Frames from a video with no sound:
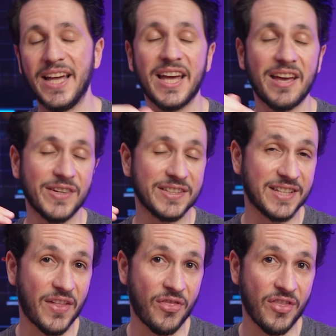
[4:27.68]
Having
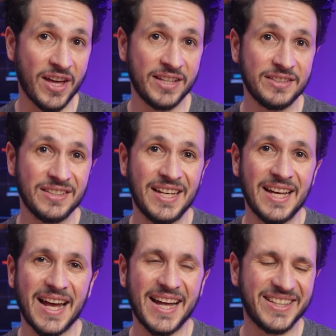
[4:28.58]
said that,
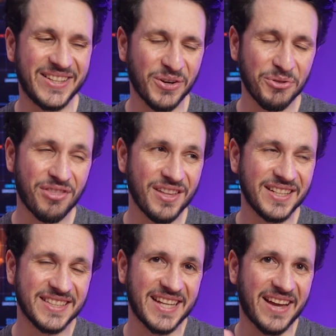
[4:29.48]
I don't think
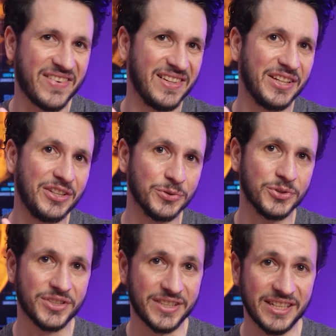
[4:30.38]
it's actually a
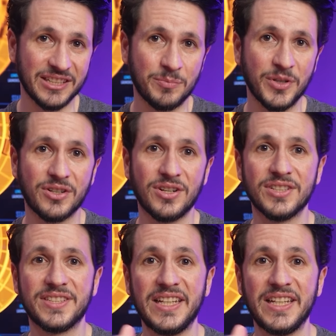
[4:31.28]
huge deal because